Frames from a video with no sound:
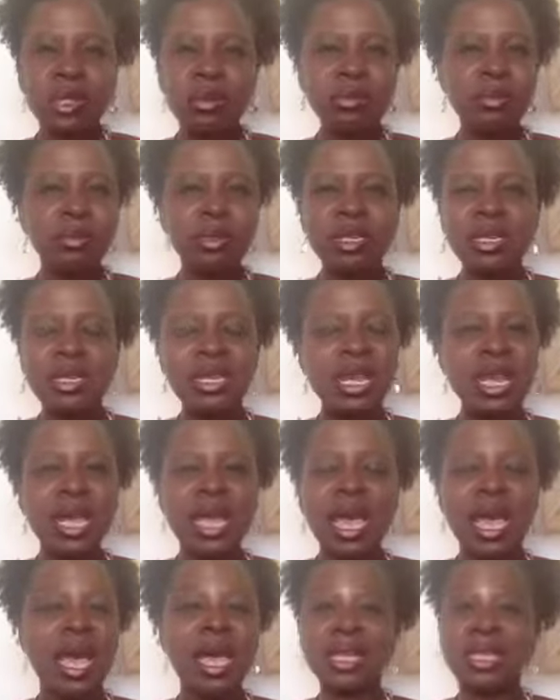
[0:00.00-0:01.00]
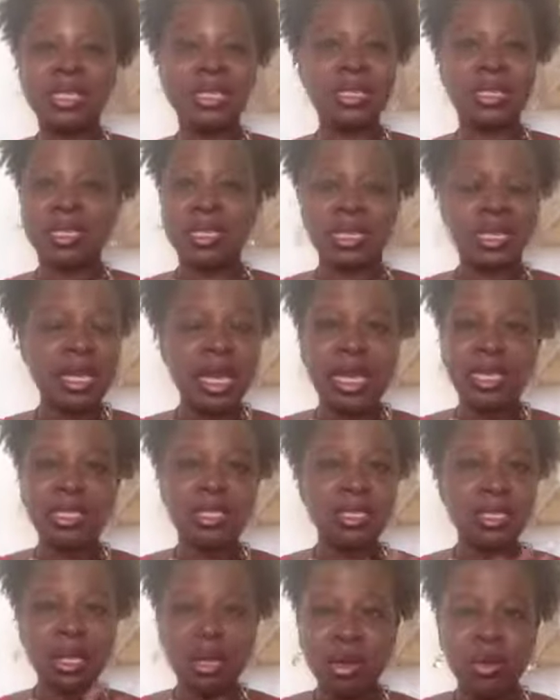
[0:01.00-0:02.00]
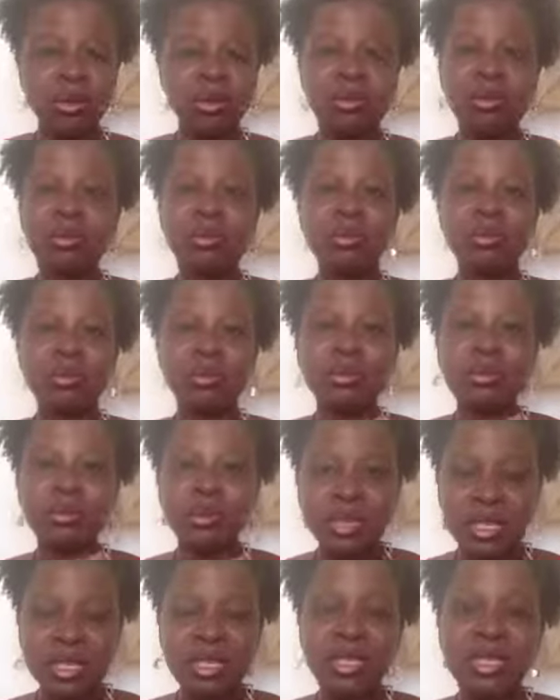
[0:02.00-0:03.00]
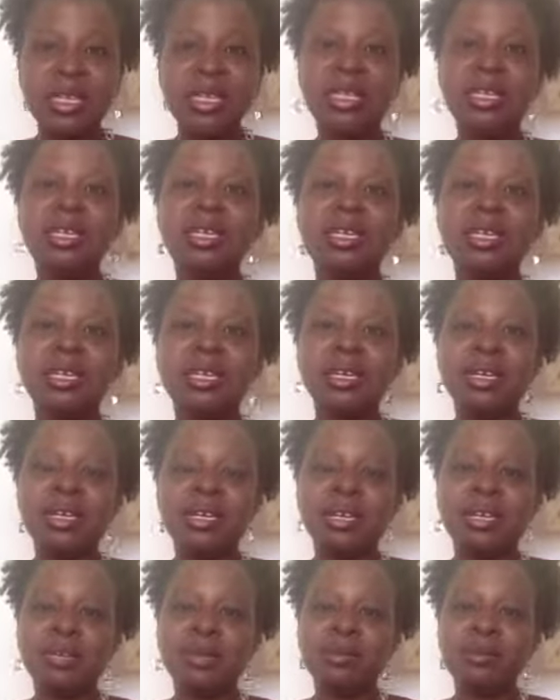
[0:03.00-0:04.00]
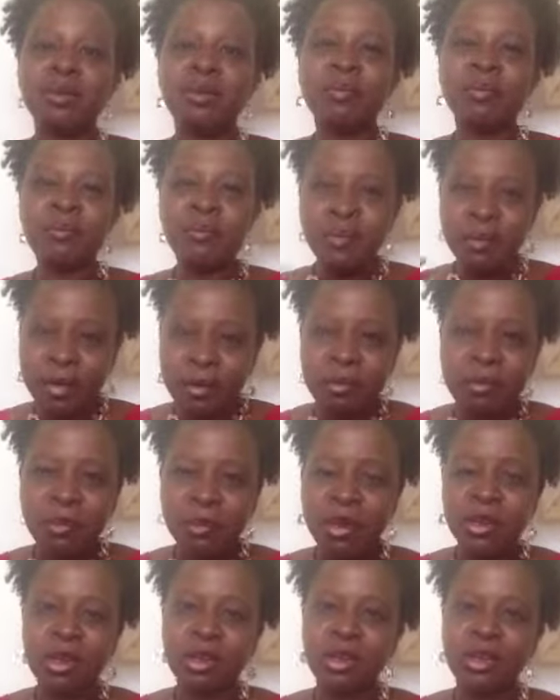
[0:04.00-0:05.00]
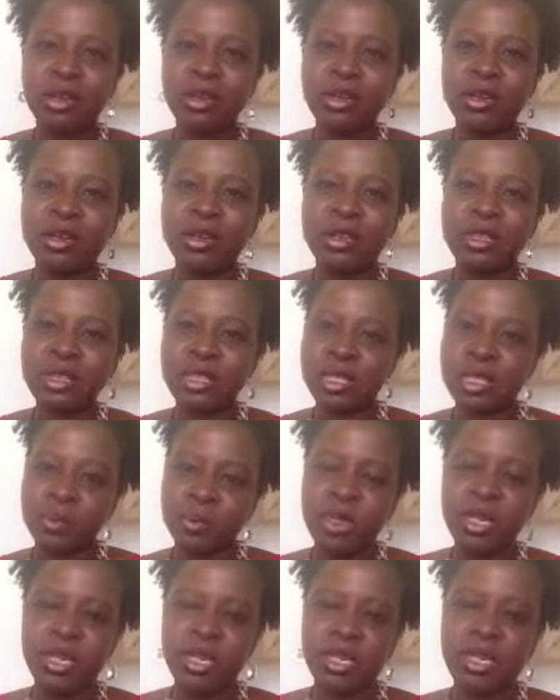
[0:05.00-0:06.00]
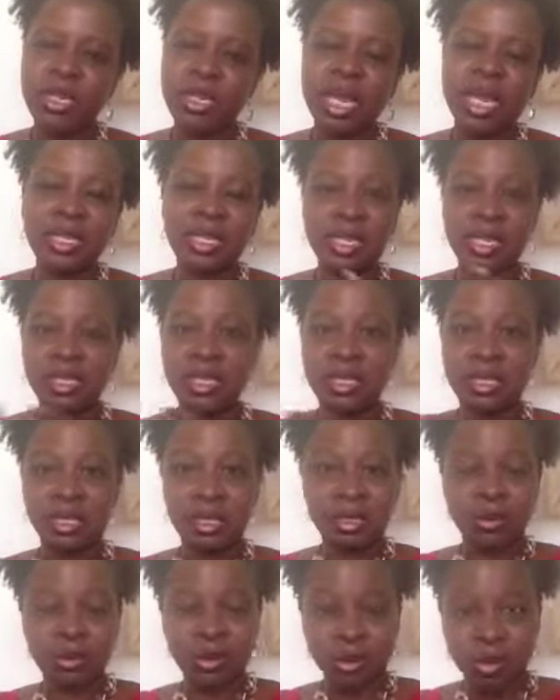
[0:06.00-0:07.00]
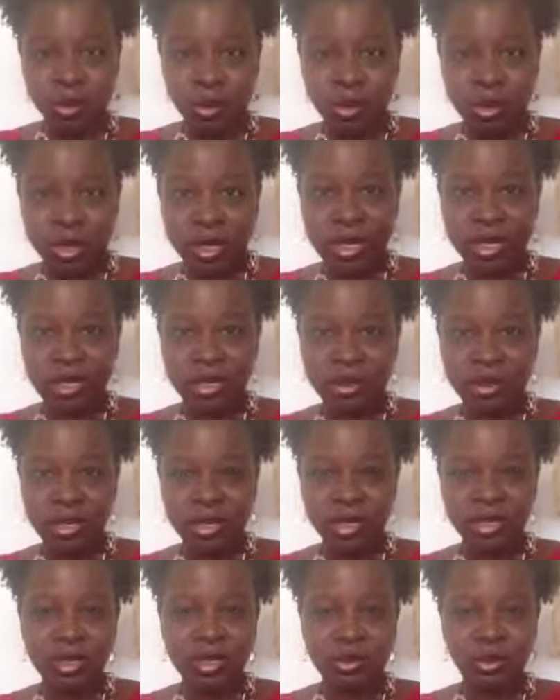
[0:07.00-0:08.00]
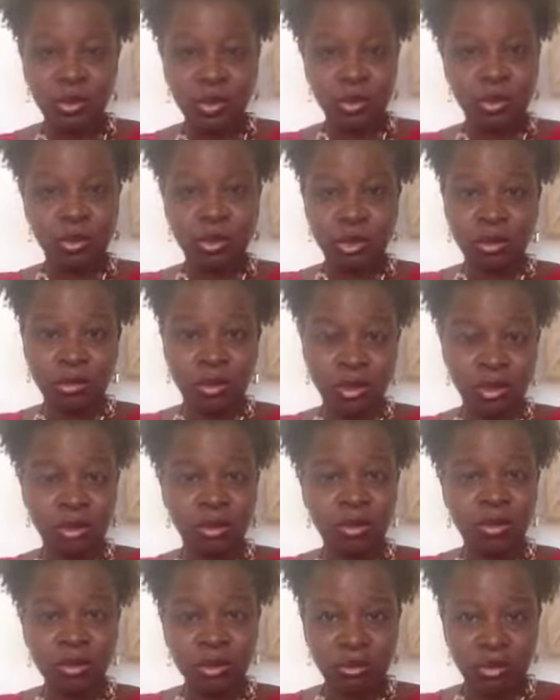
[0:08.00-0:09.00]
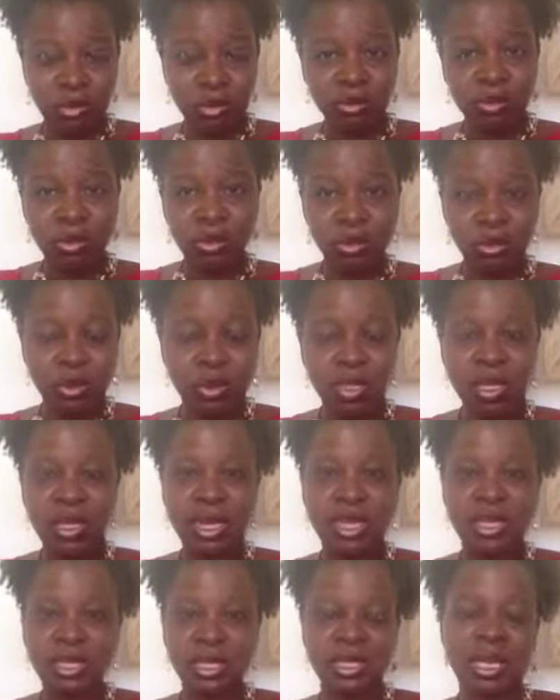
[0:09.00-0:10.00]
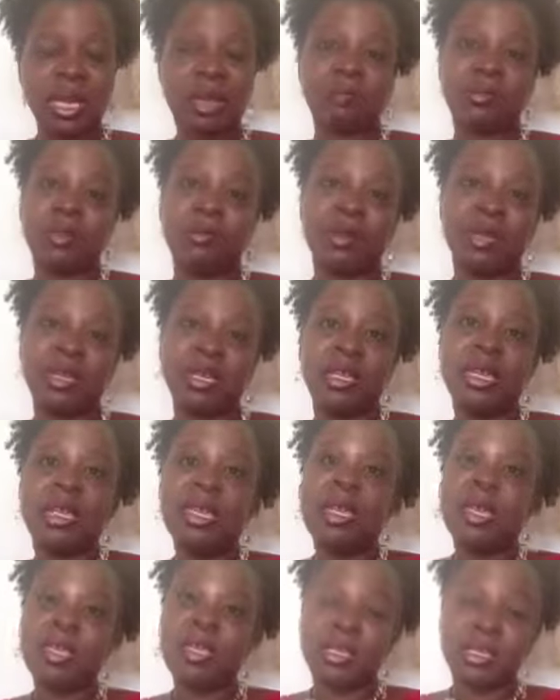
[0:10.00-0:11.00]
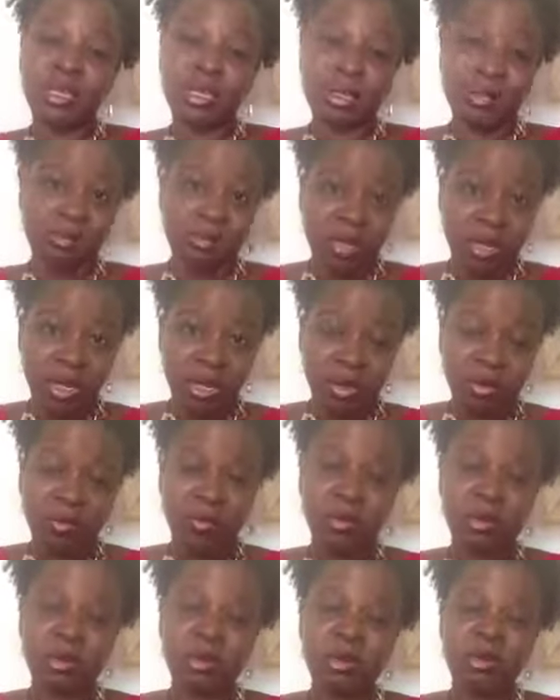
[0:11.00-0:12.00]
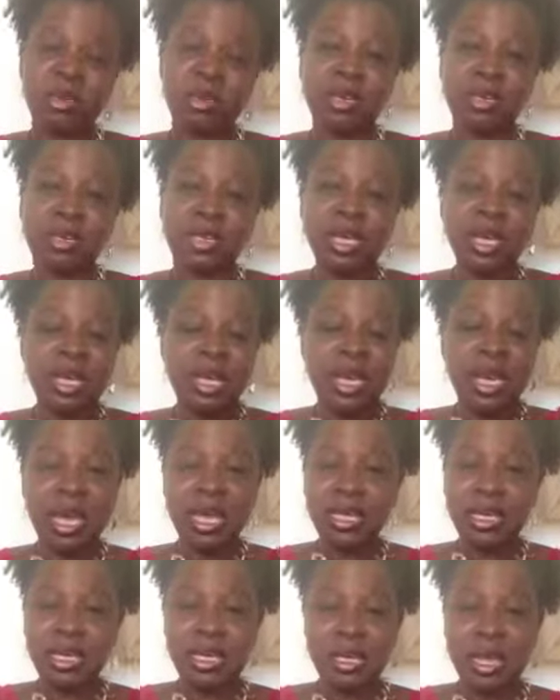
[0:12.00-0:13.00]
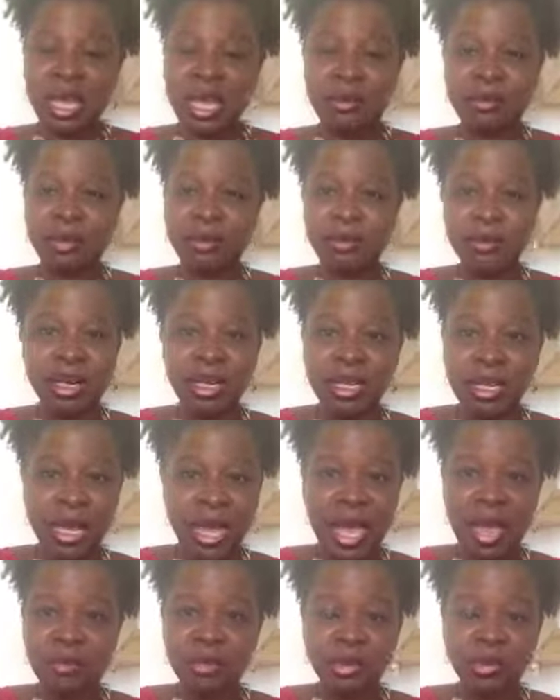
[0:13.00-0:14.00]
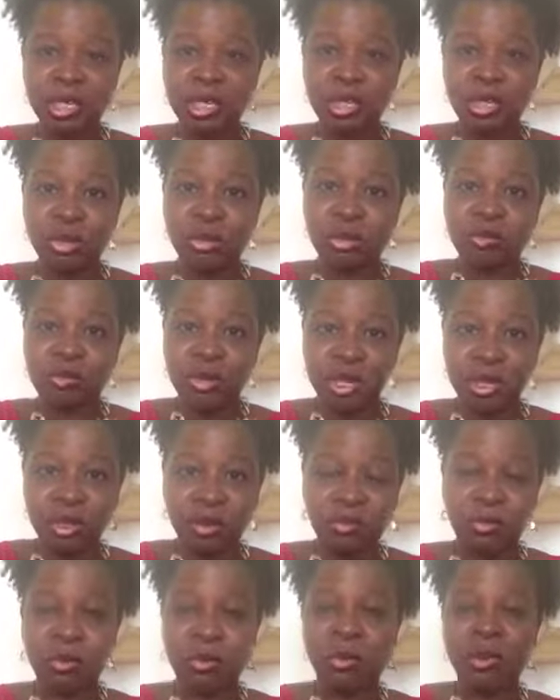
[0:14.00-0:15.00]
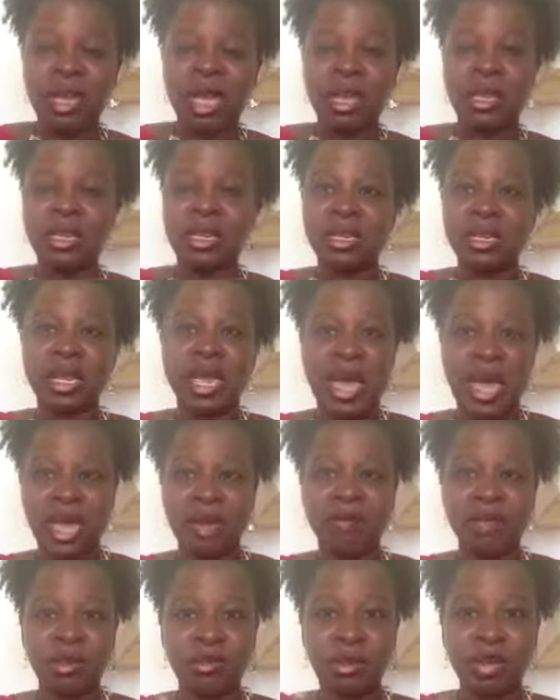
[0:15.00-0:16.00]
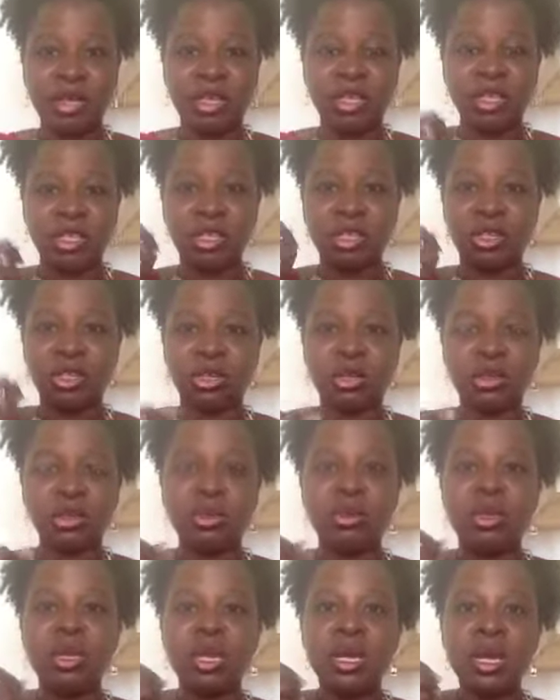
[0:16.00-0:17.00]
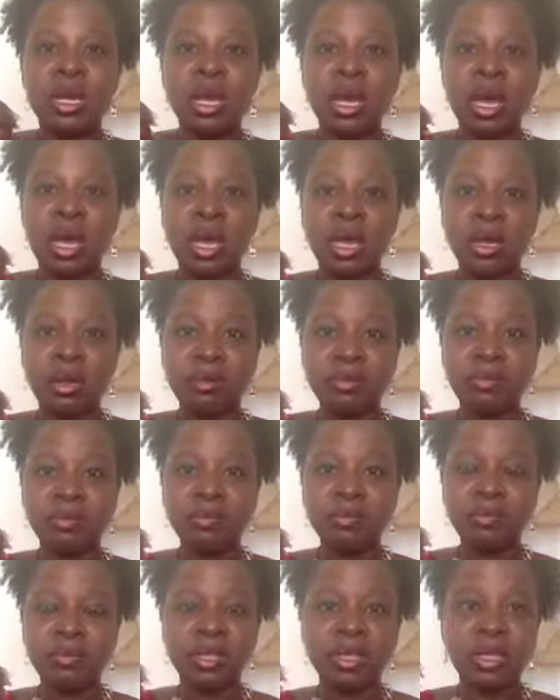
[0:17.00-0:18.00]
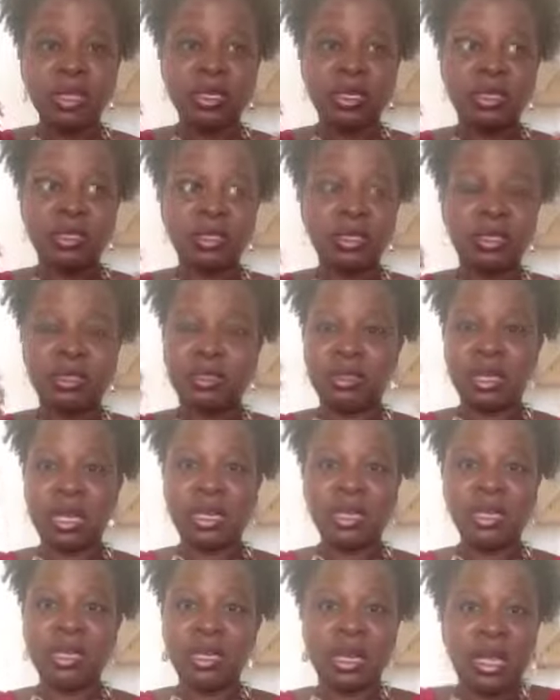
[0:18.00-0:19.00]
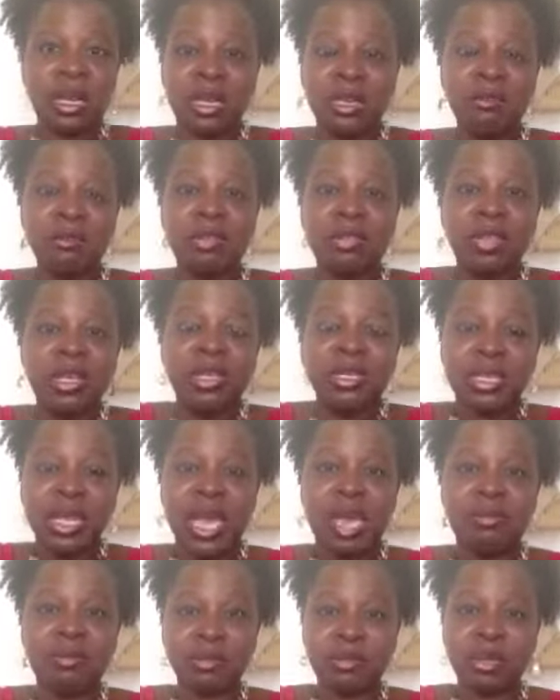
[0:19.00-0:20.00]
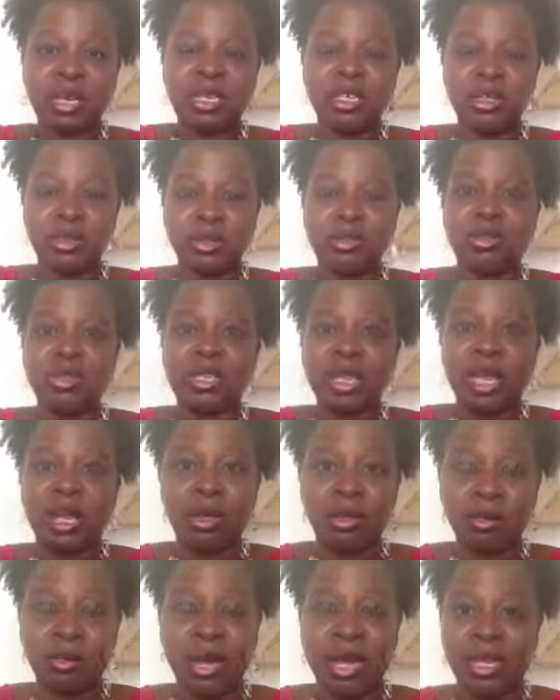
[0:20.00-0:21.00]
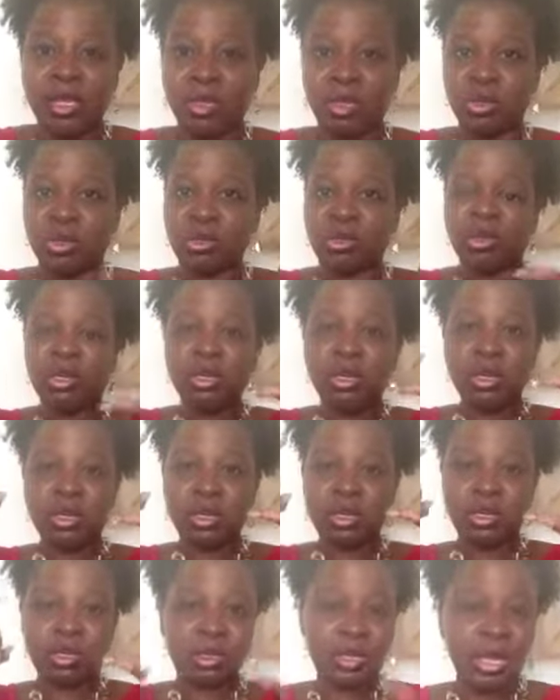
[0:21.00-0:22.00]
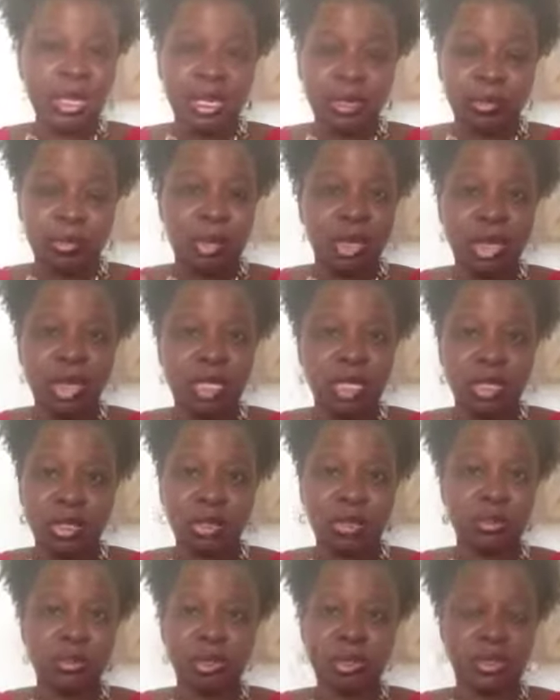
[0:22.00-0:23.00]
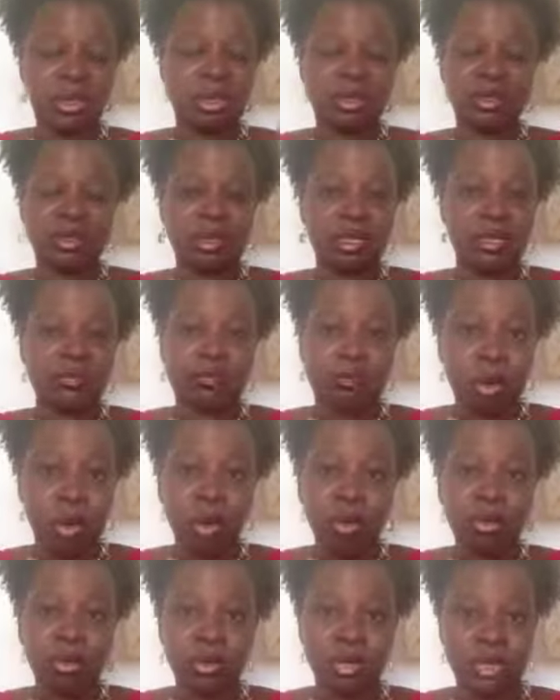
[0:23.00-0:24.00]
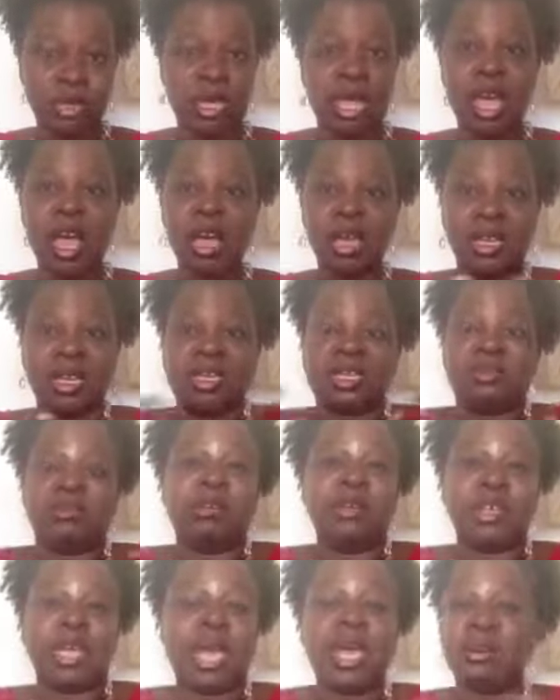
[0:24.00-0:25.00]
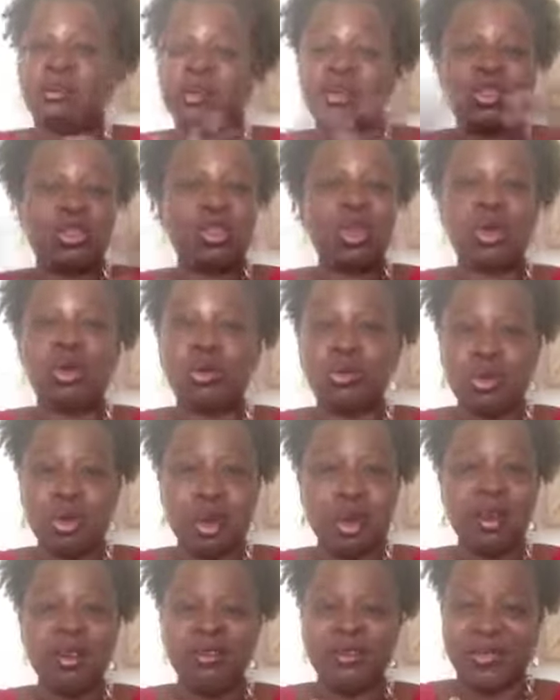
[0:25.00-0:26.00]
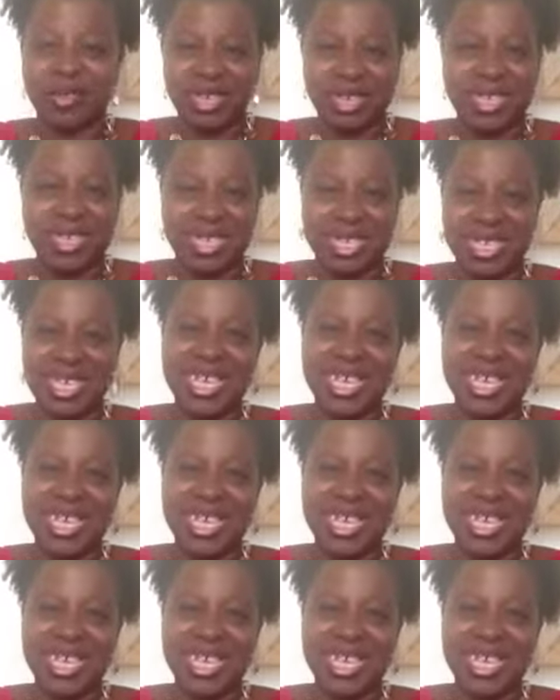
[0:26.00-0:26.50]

But honestly, I don't really remember the speech. I didn't record it because I was too nervous to remember to record it. I didn't have anybody there to do video for me because I didn't have any money to have somebody doing video for me. I didn't have anybody to do, I didn't even think to have somebody do sound bites or take a picture with their phone or I didn't bring it. I was so nervous.